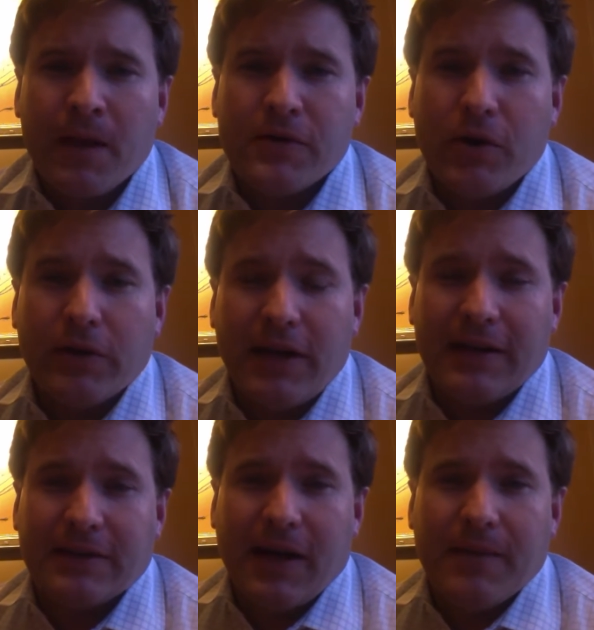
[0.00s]
So it
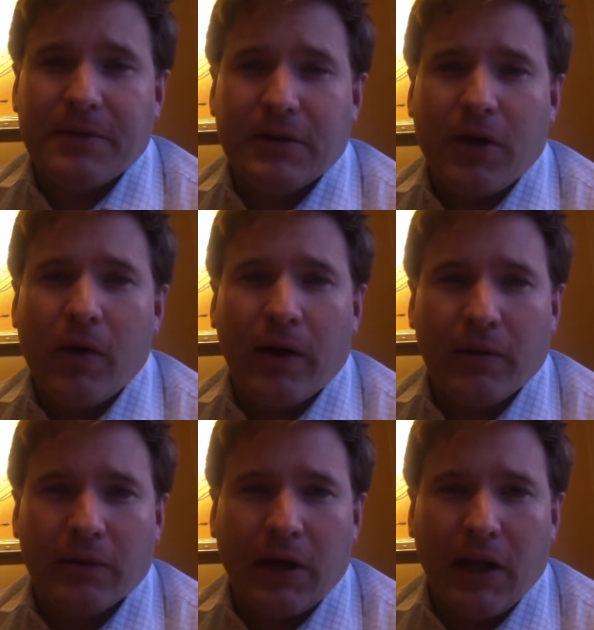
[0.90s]
takes time to go out
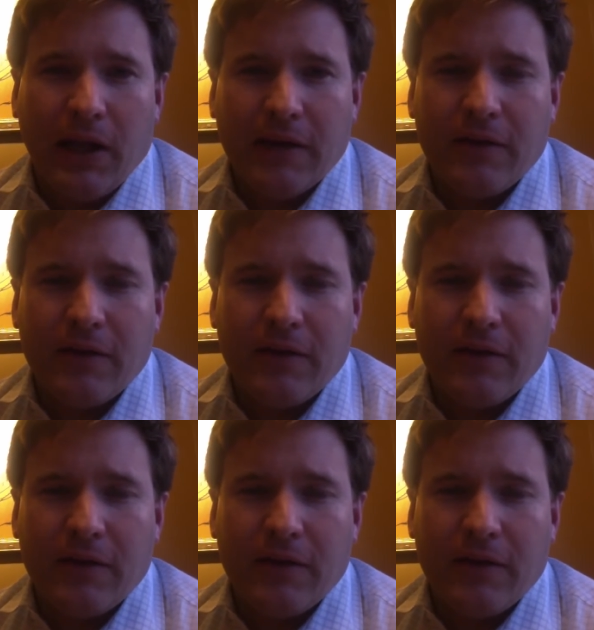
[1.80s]
and collect